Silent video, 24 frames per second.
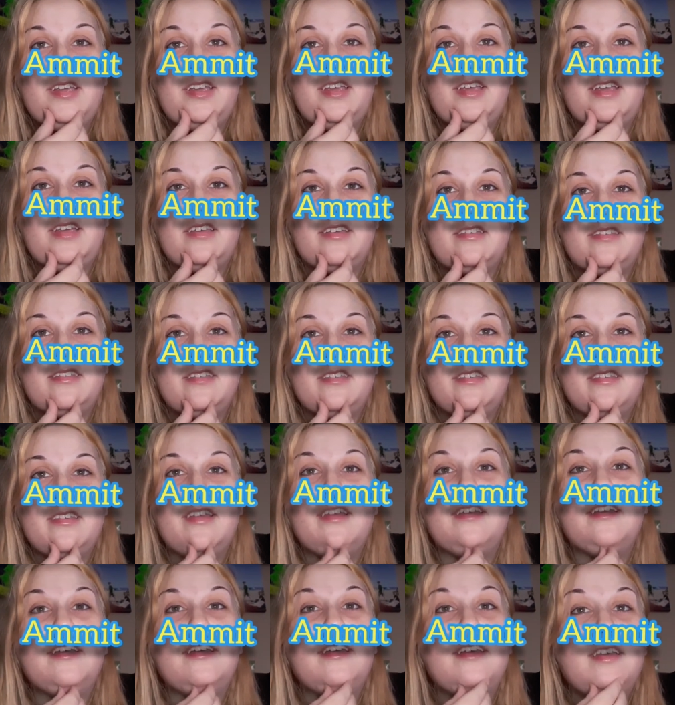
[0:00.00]
is
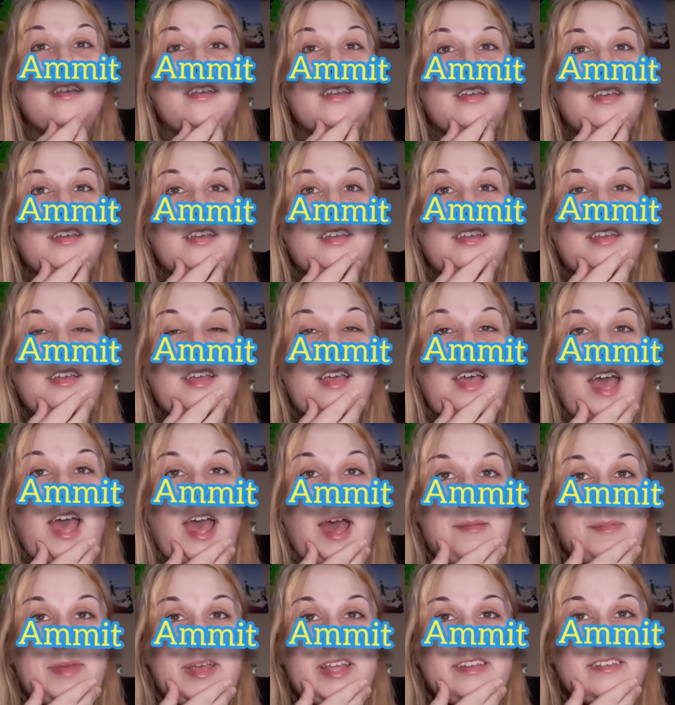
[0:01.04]

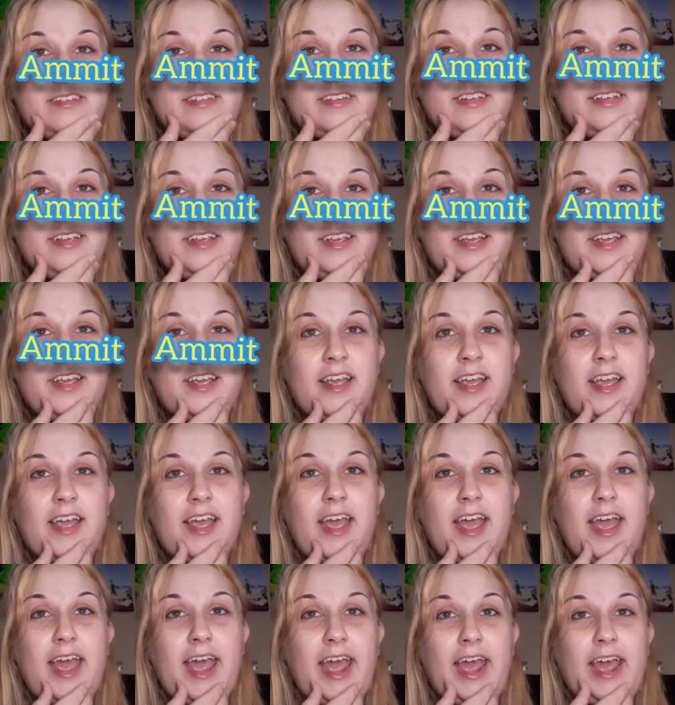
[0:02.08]
Ammit.
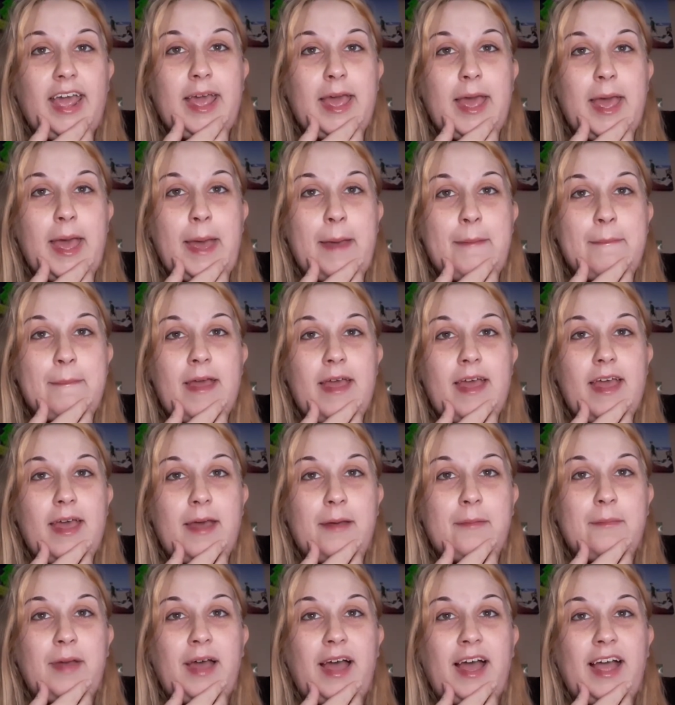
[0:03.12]
A M
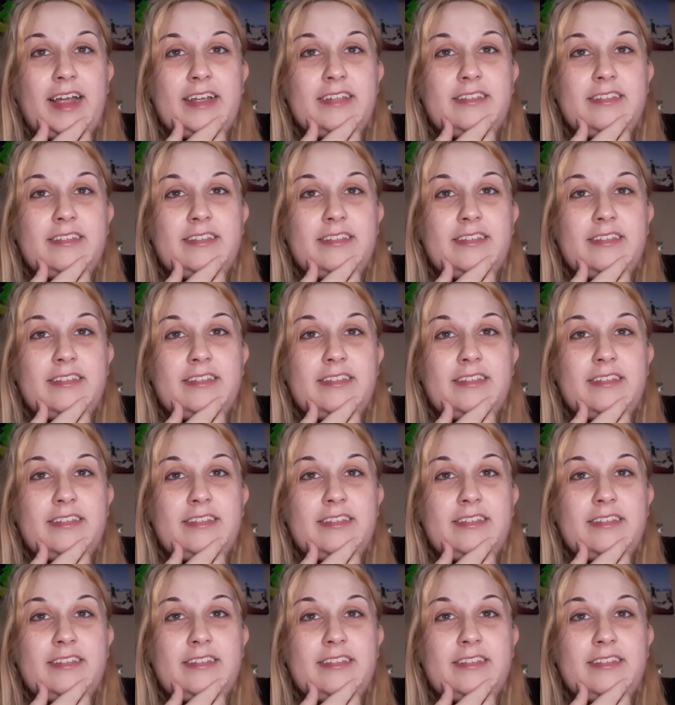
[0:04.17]
M I